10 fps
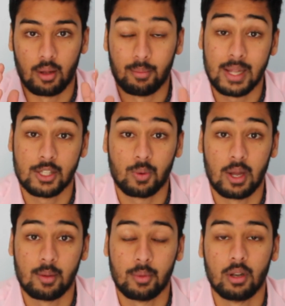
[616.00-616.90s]
mental
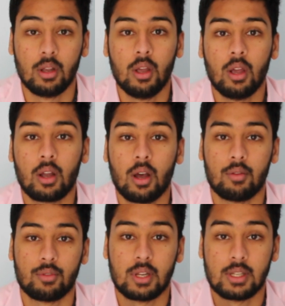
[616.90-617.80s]
element,
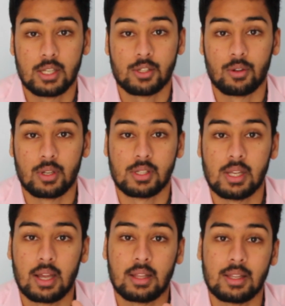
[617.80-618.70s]
covering dishonesty
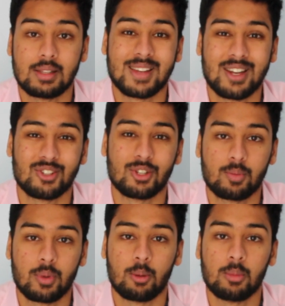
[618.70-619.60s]
and the intention to
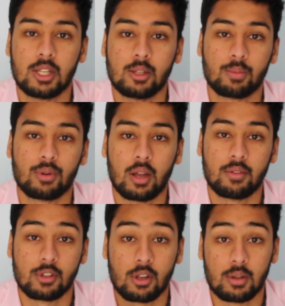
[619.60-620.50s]
permanently deprive.
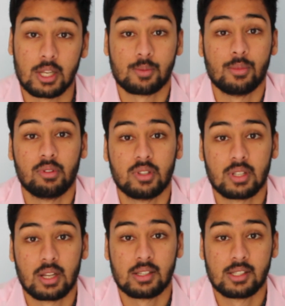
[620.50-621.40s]
So let's move into
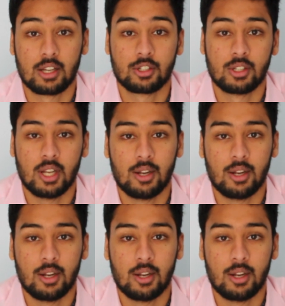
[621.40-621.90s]
that section